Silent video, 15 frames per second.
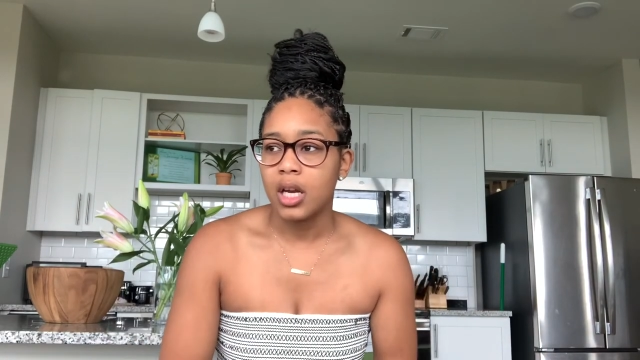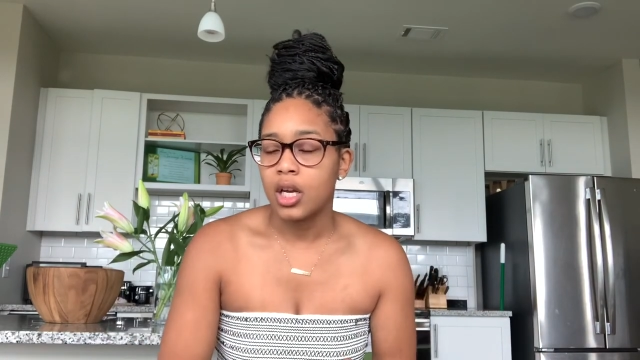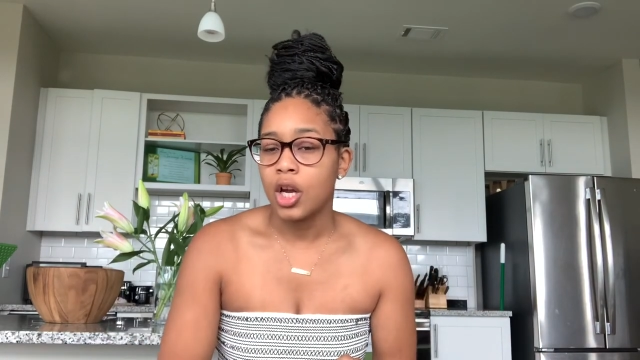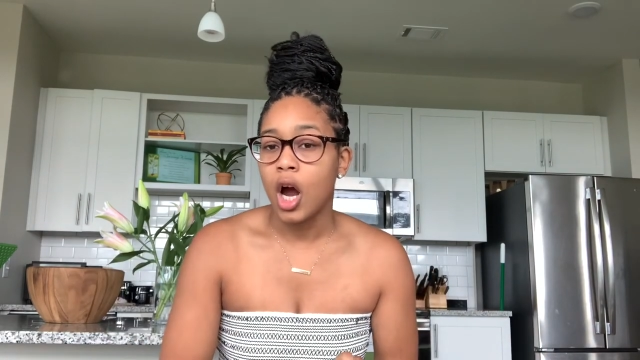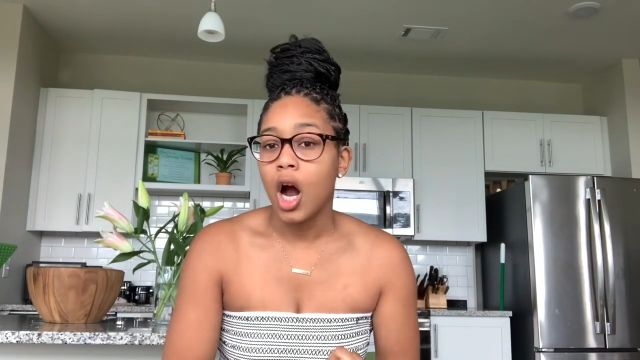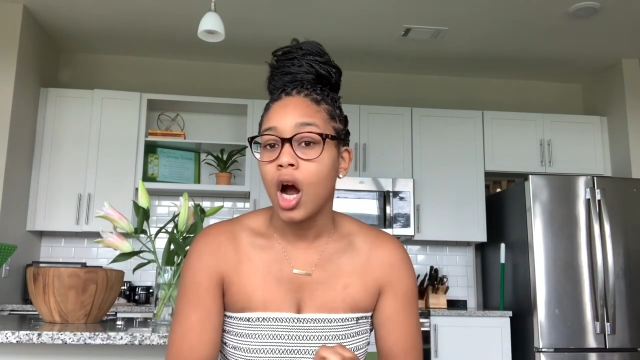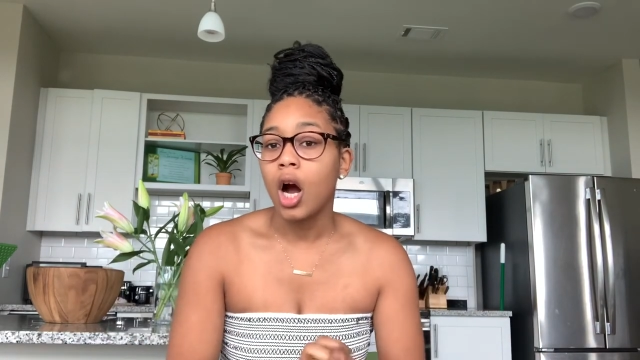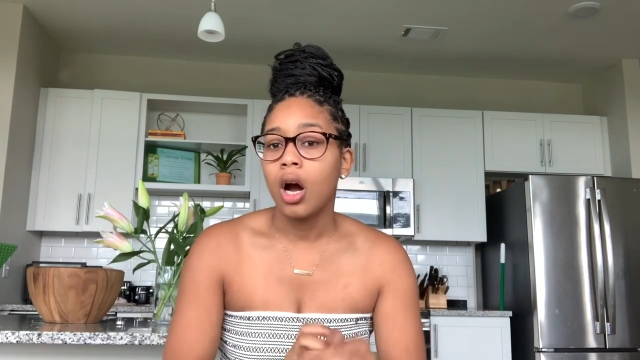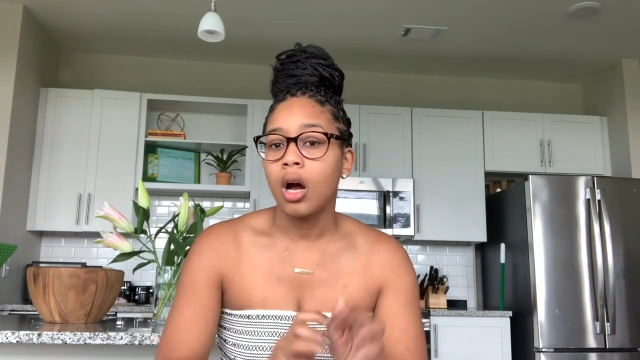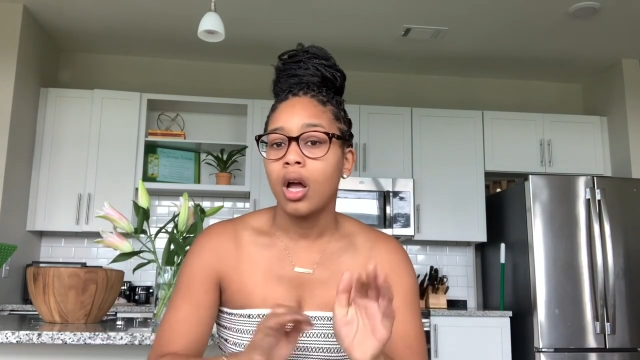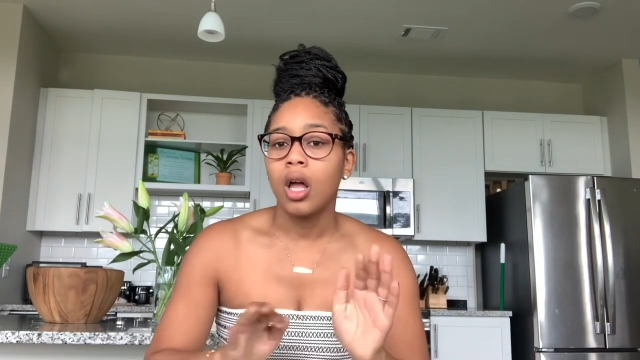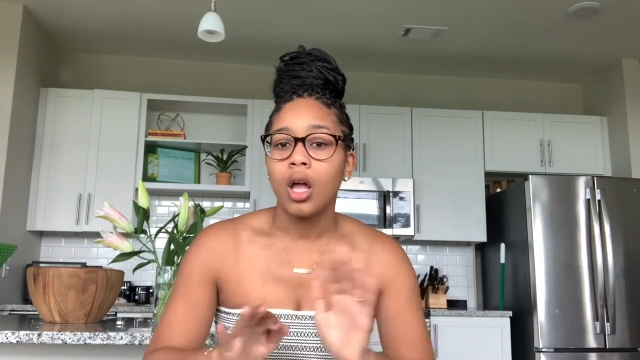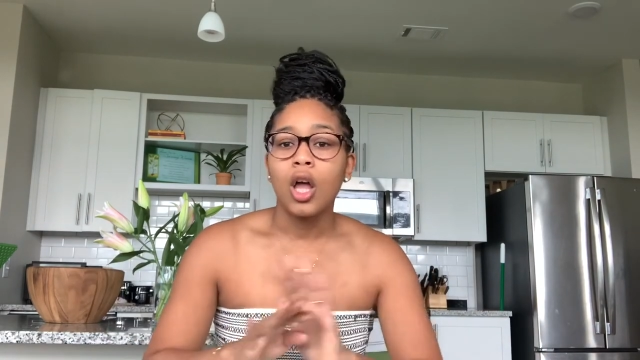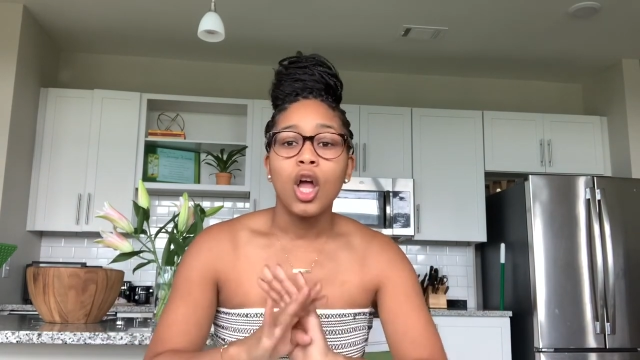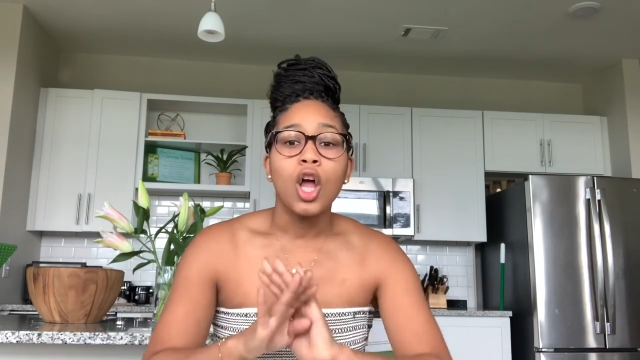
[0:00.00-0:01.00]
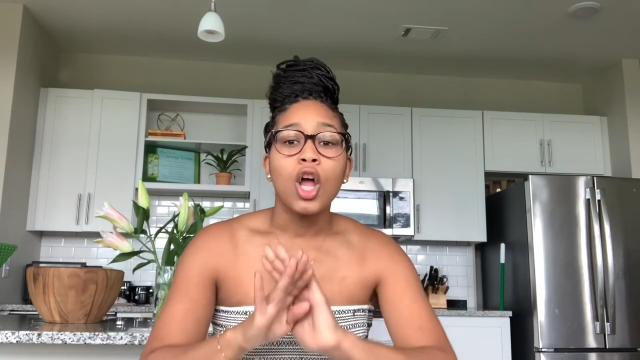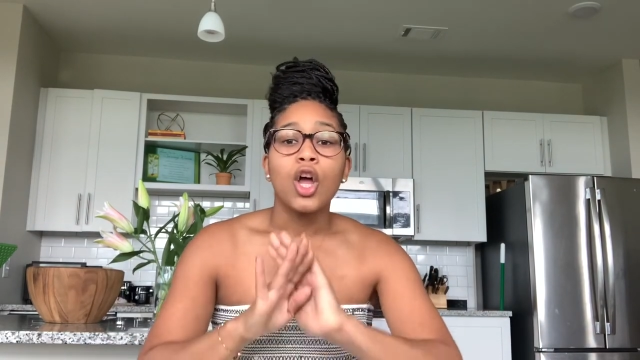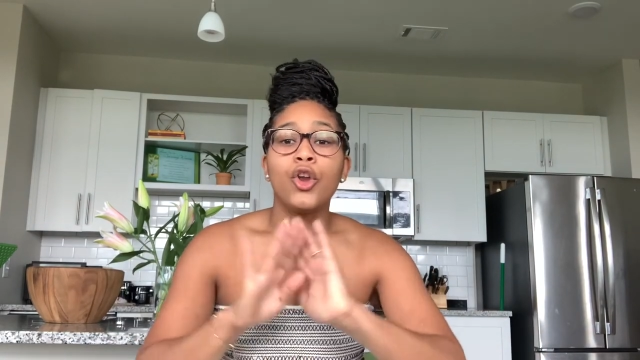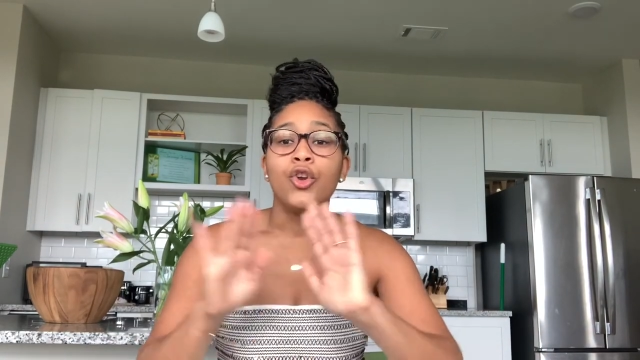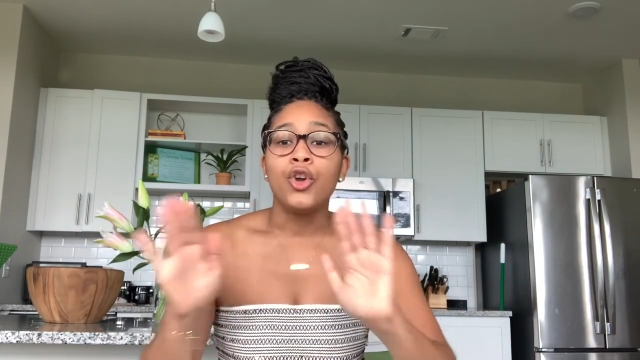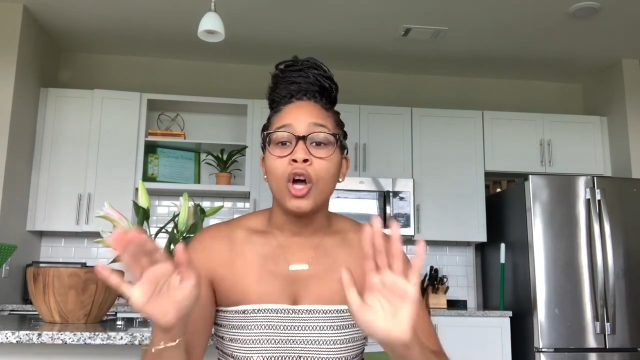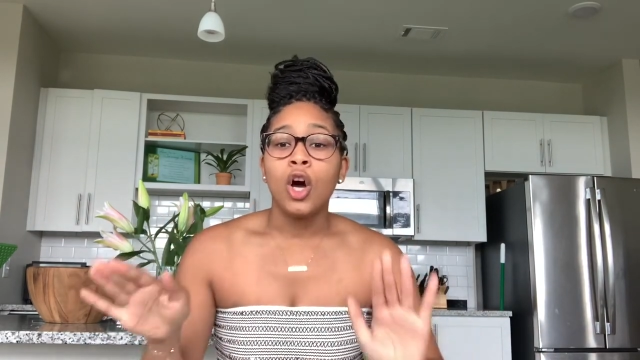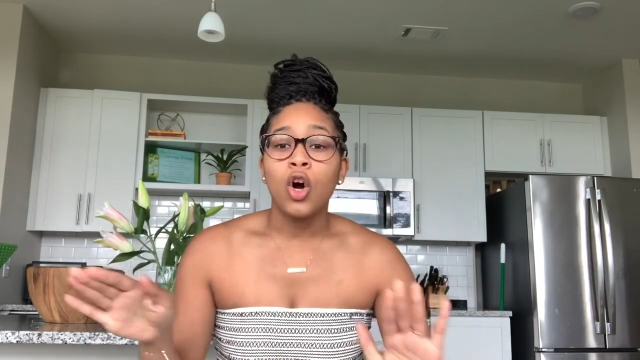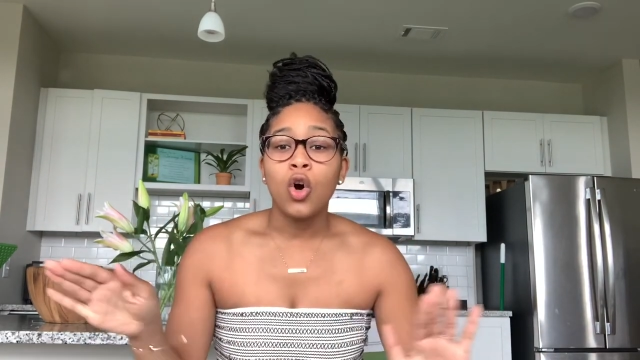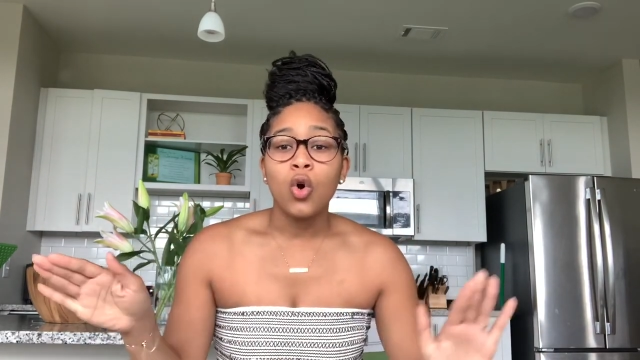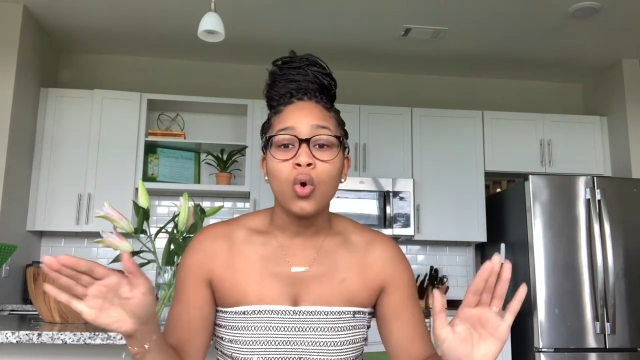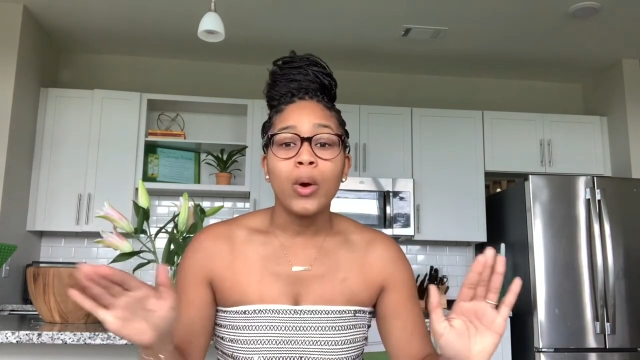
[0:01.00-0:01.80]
Y'all, no